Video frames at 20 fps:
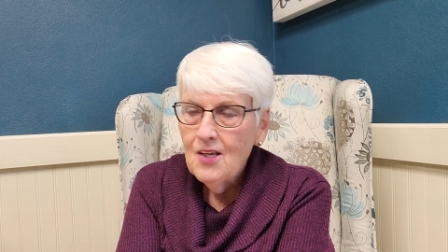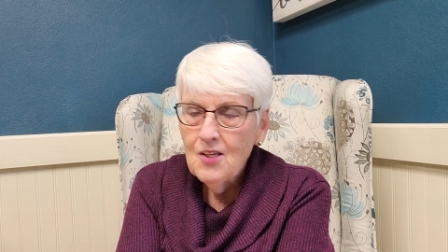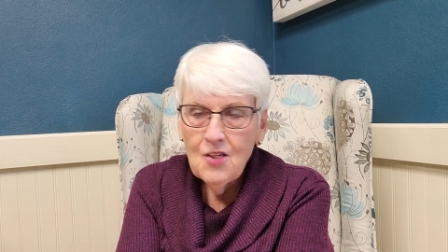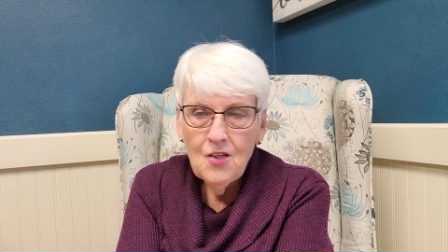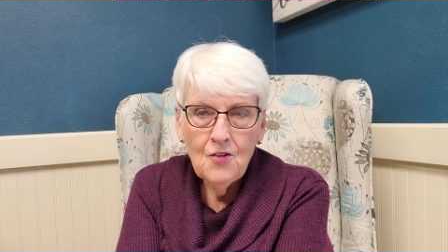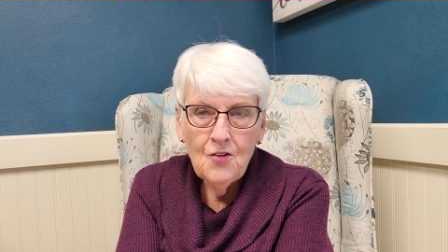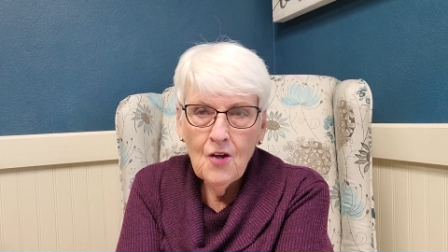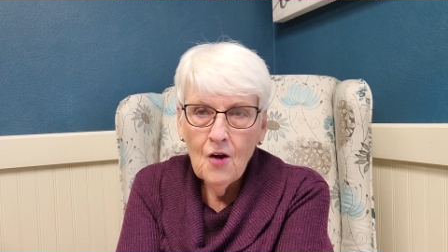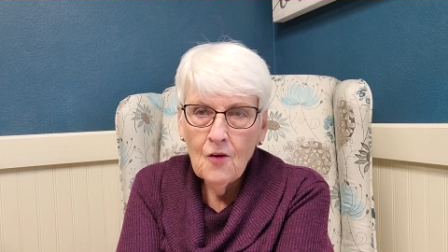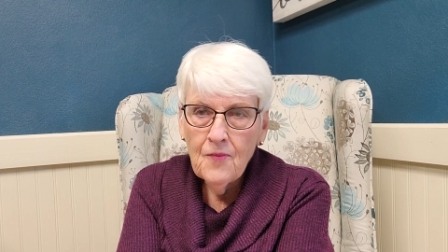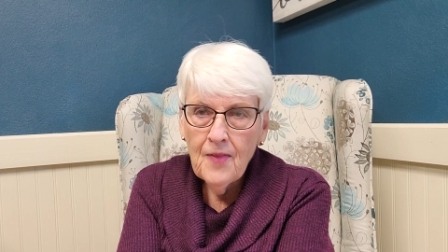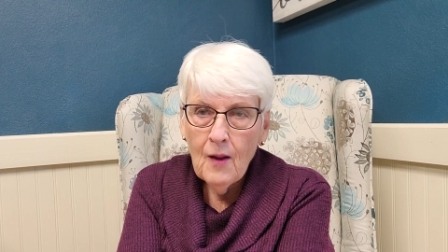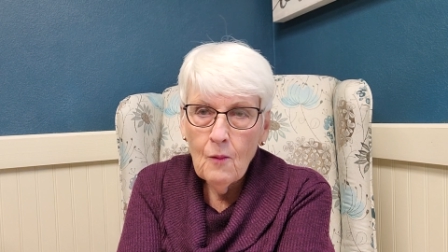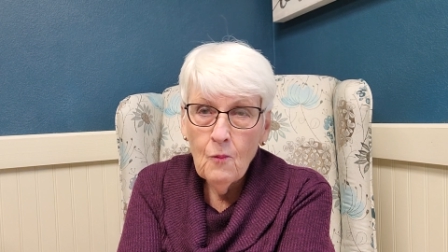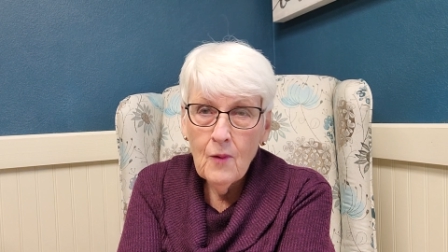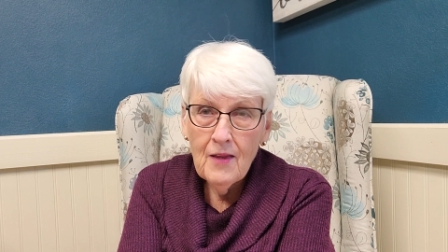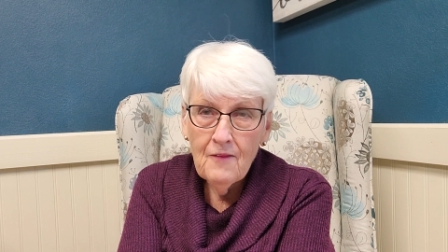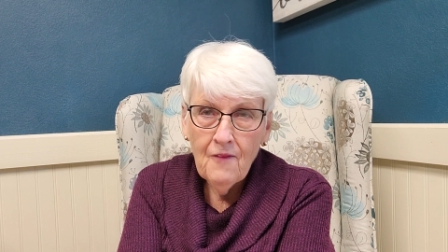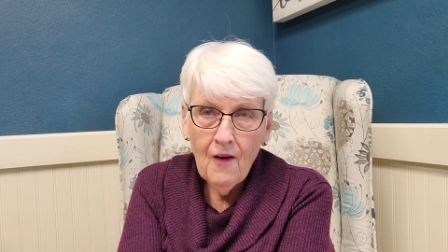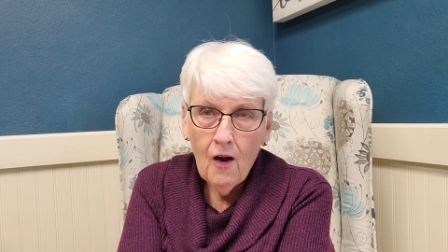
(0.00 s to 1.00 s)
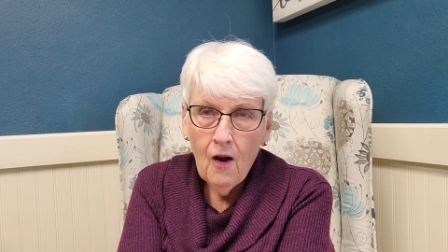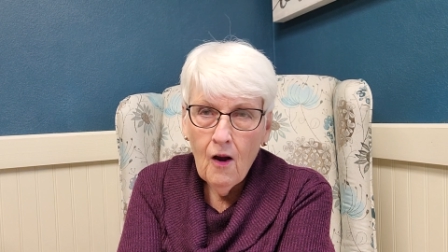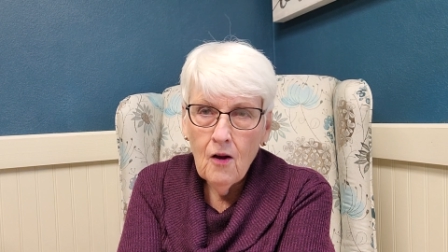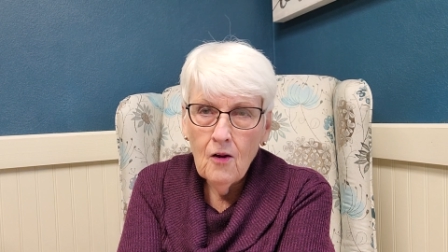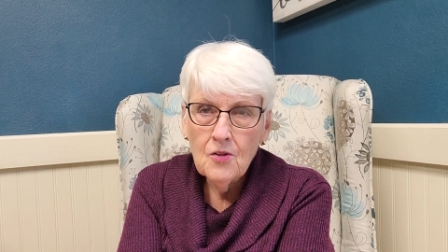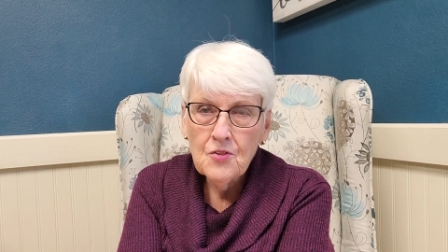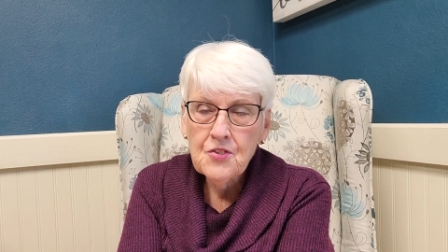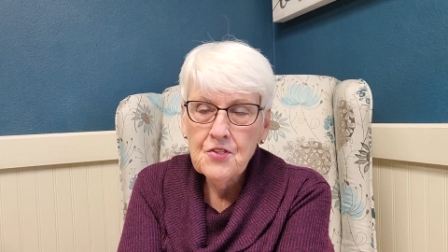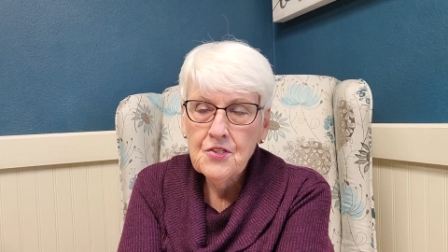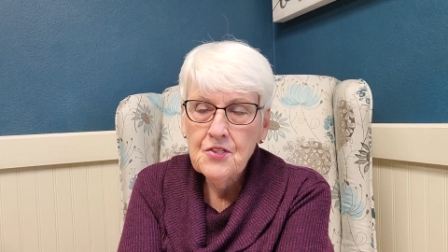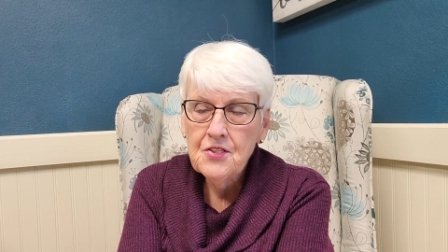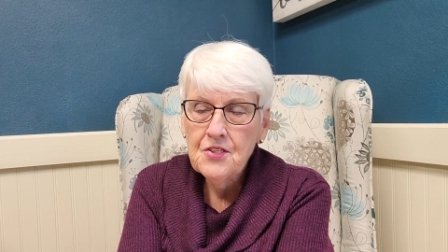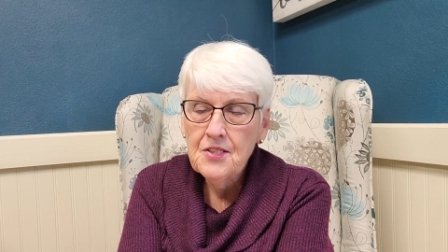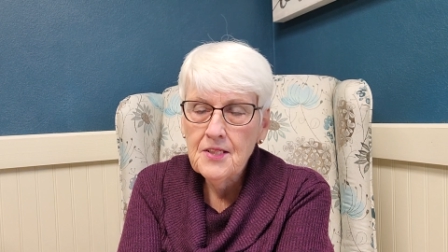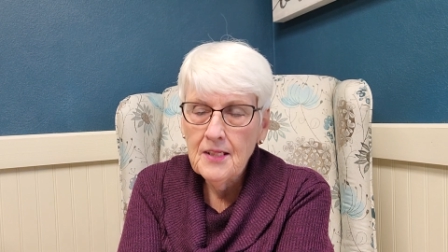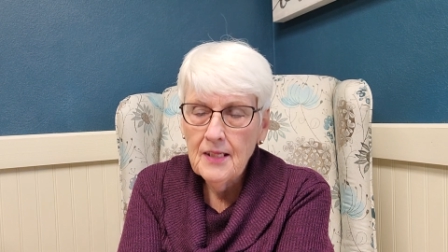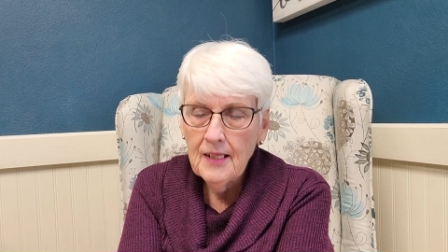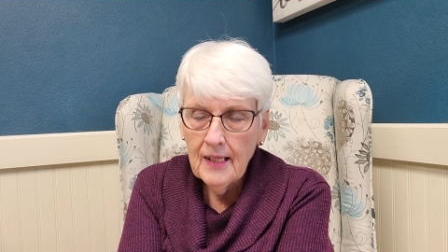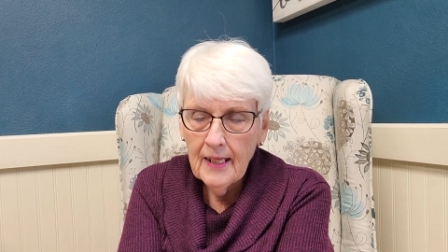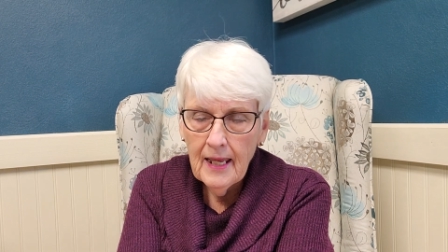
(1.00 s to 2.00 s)
you know that we've all
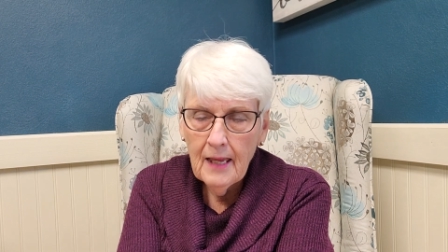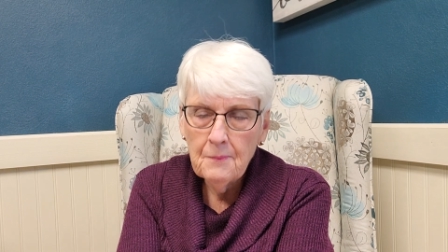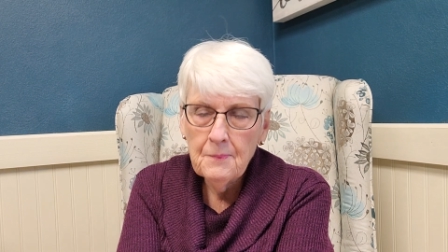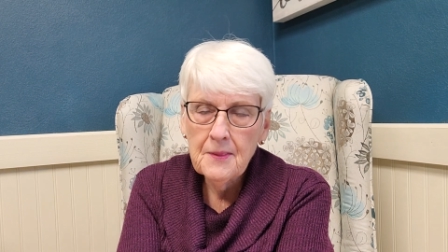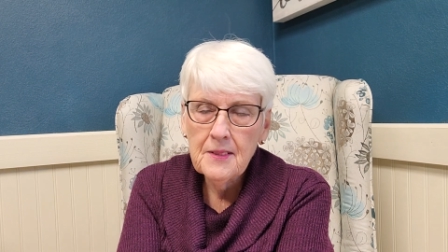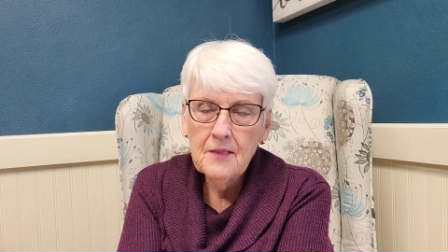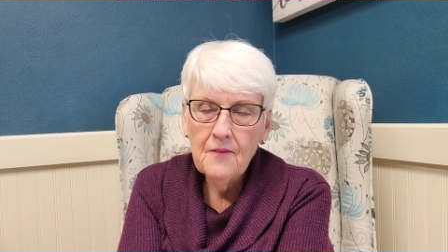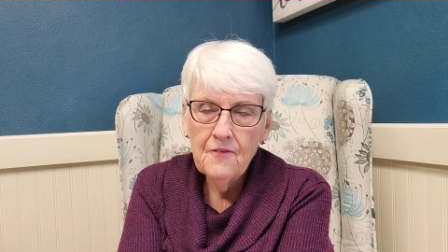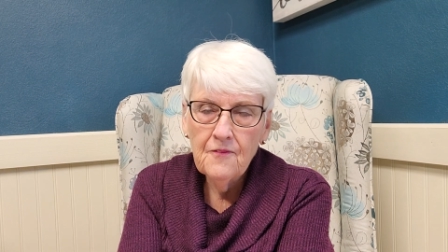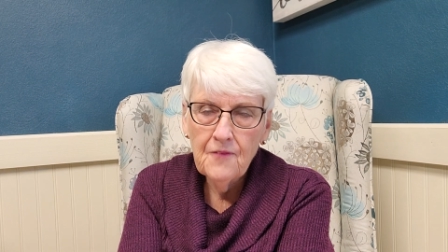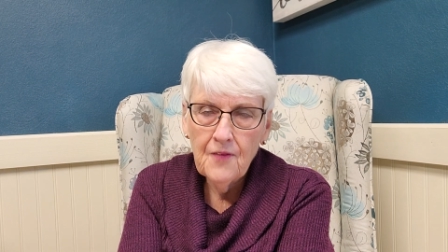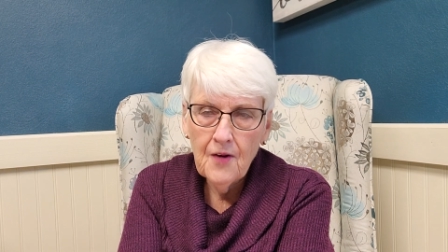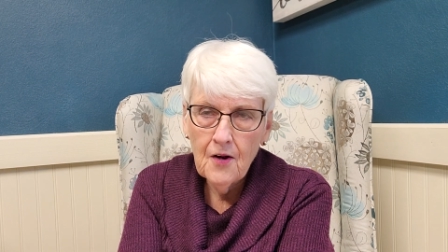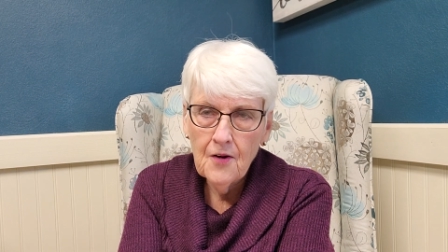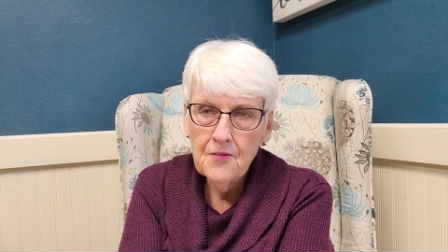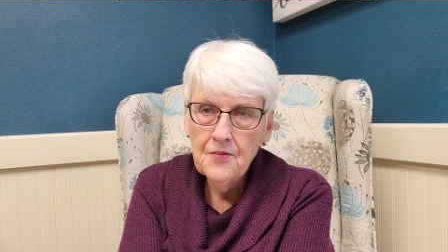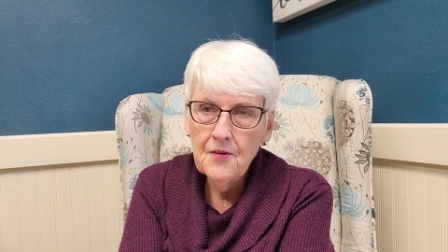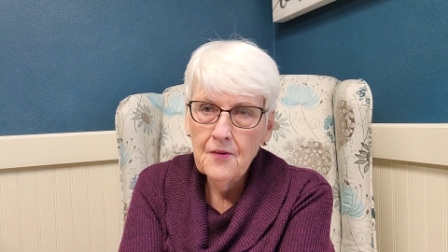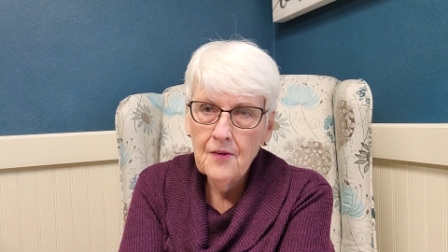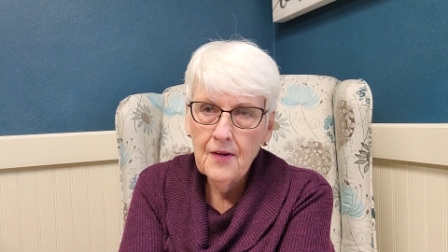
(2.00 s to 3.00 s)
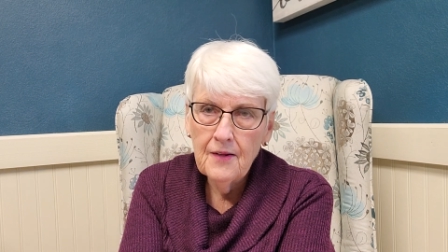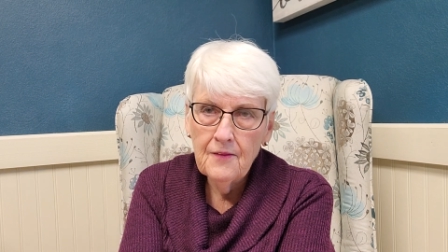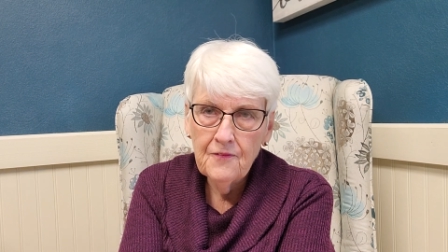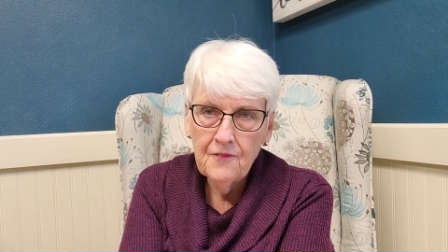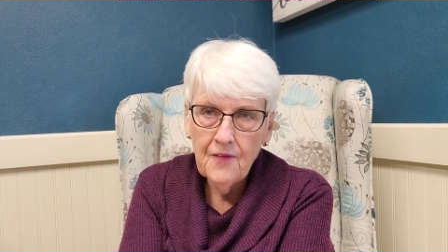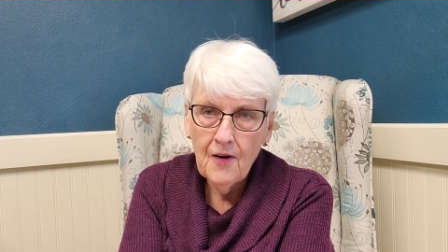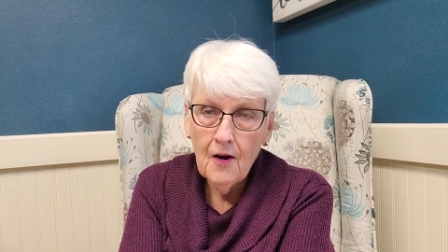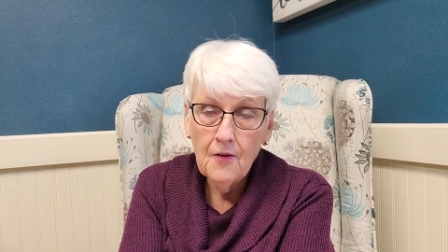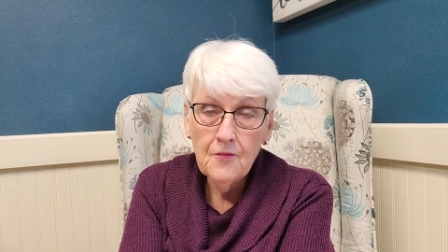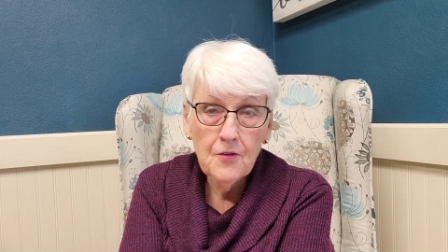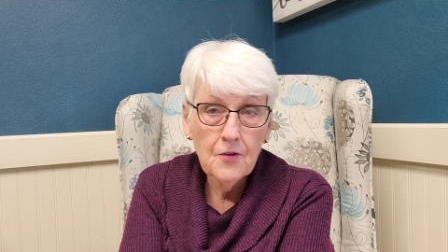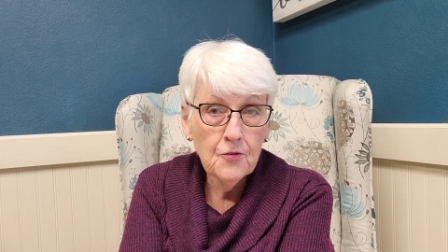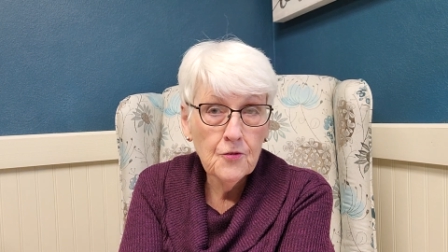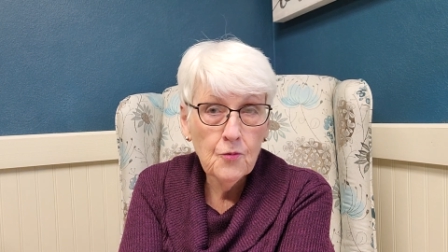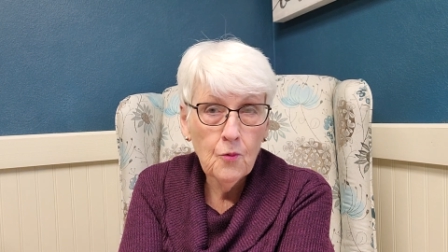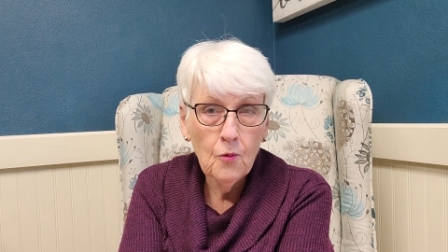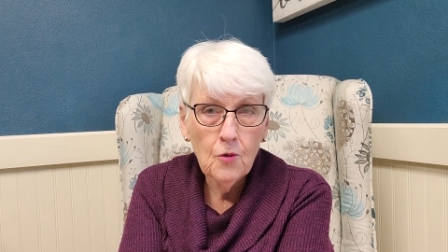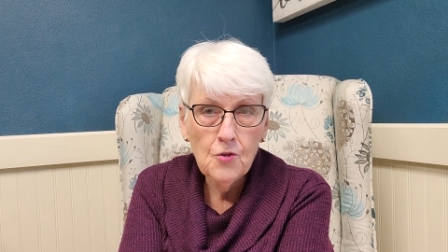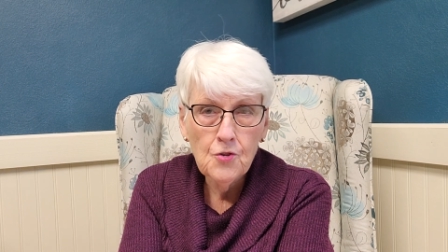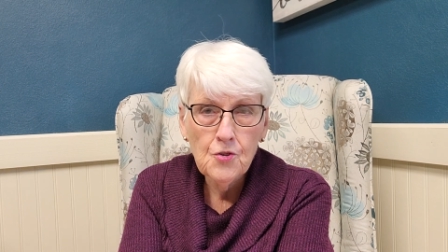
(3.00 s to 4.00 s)
slipped farther and farther
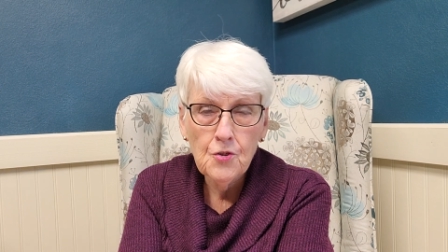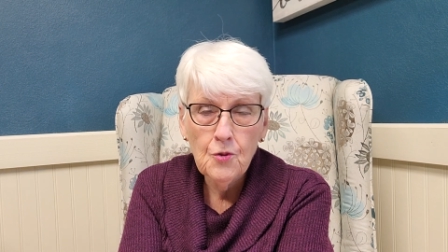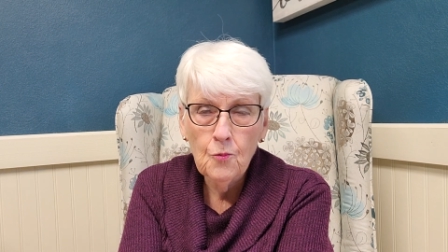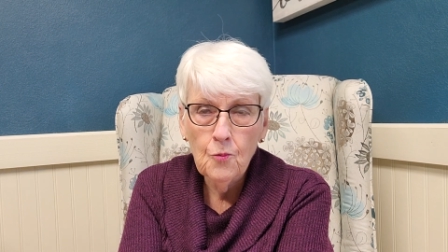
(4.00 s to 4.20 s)
towards the